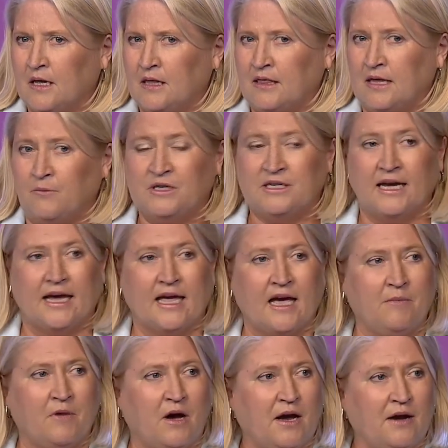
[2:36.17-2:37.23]
Then we take our
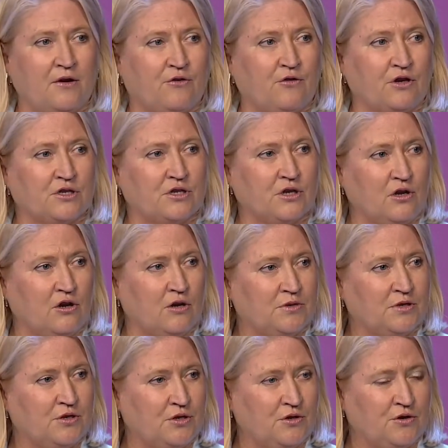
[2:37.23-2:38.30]
mind across the globe
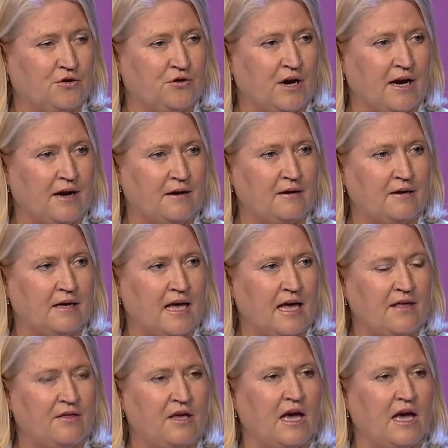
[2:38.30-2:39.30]
to the Ukraine and the